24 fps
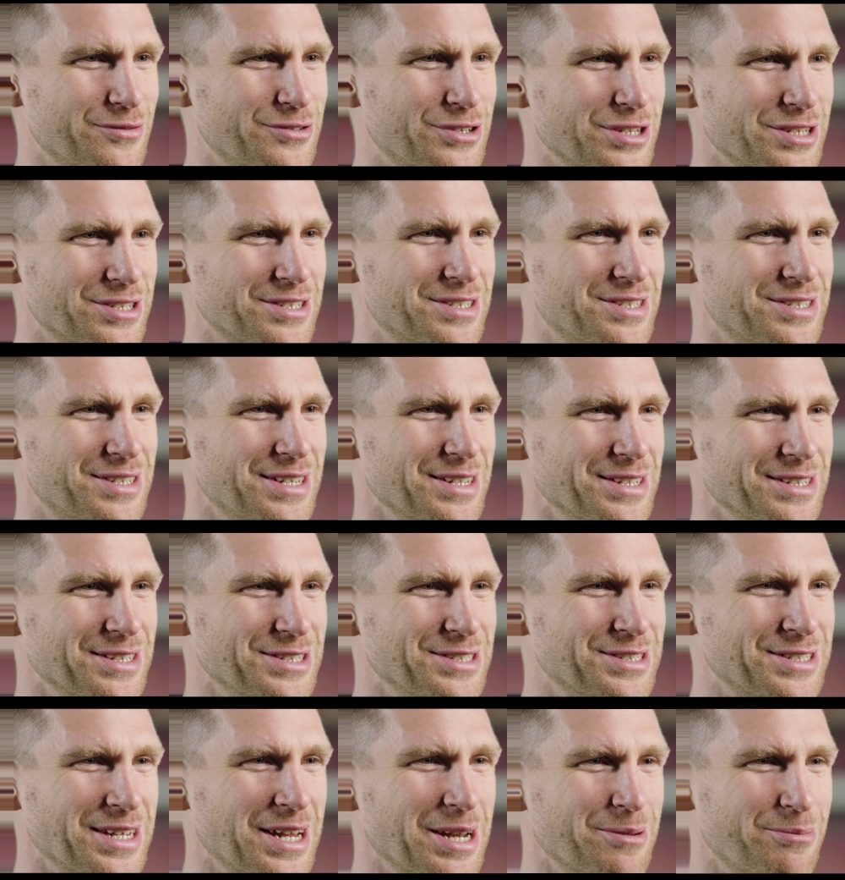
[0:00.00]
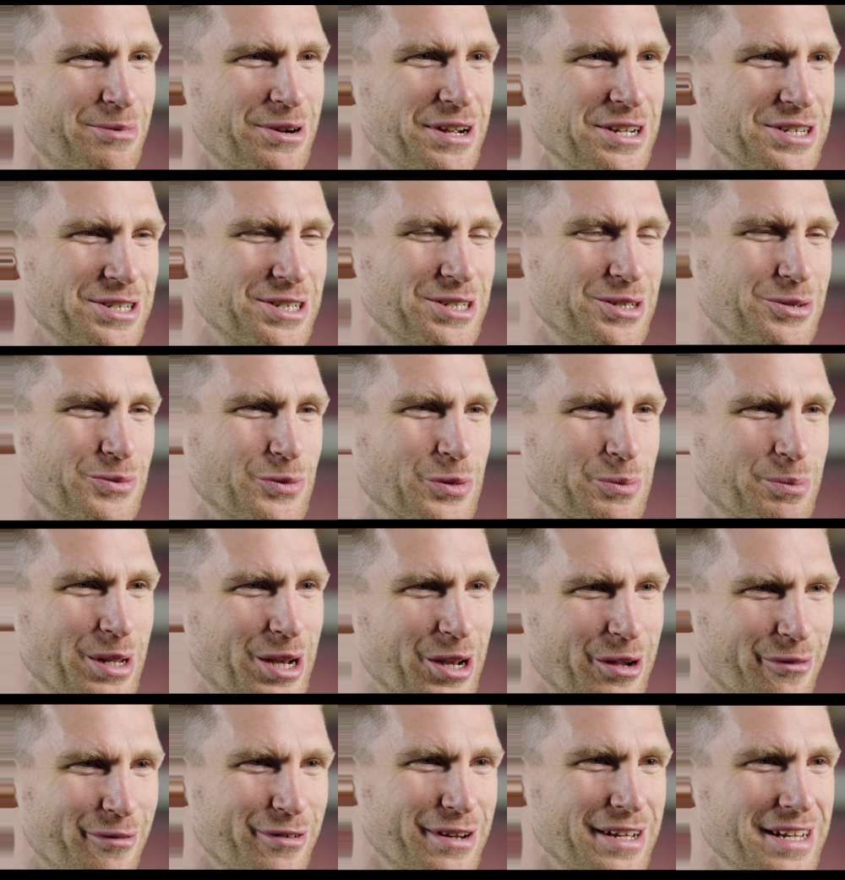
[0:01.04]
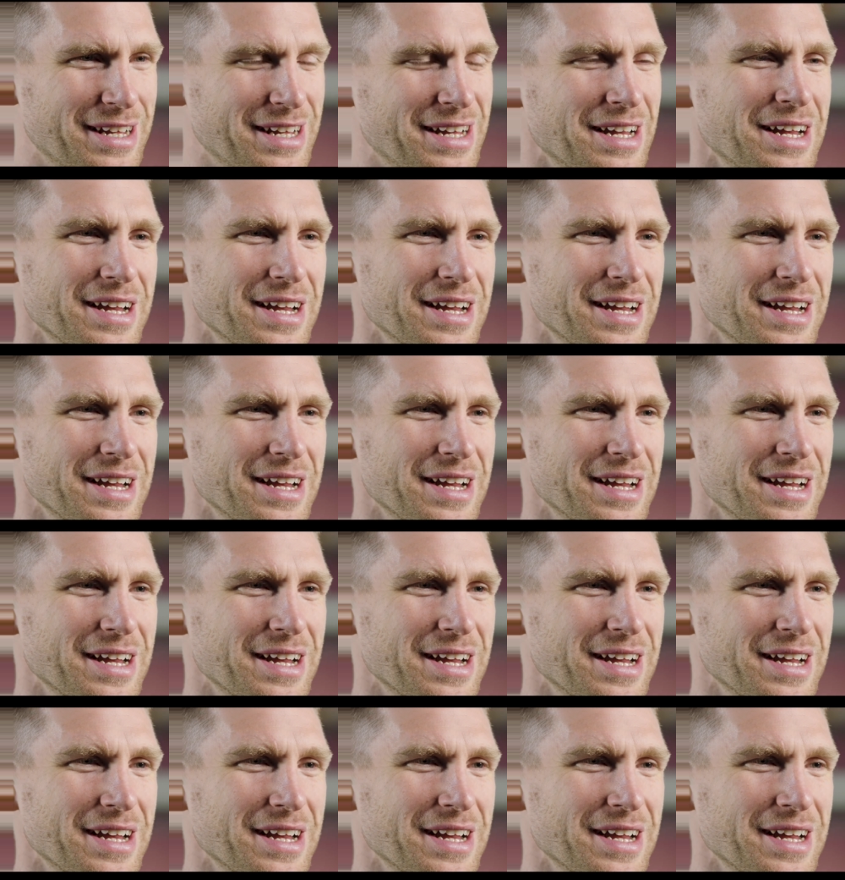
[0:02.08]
of just celebration would be lovely.